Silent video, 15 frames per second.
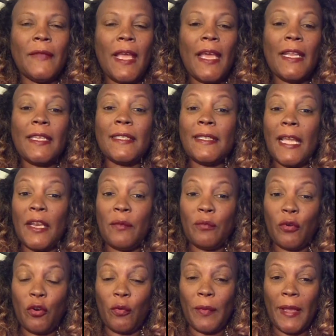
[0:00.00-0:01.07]
And estate and
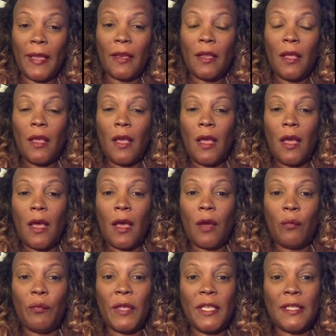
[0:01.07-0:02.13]
probate
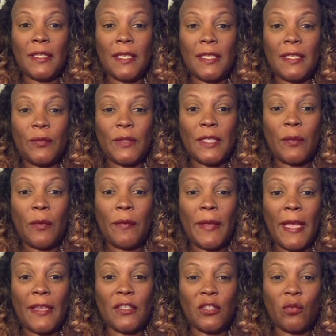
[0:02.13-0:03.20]
means that when someone
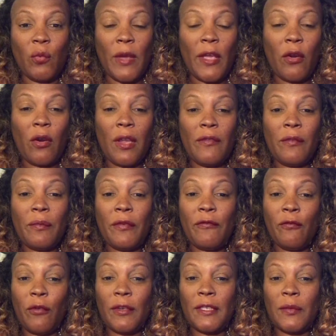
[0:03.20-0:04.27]
passes away, or even
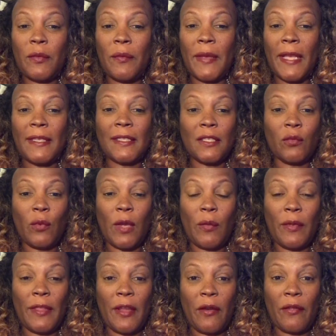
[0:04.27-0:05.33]
before someone passes away,
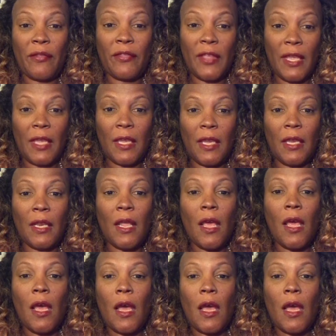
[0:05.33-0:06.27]
when they are thinking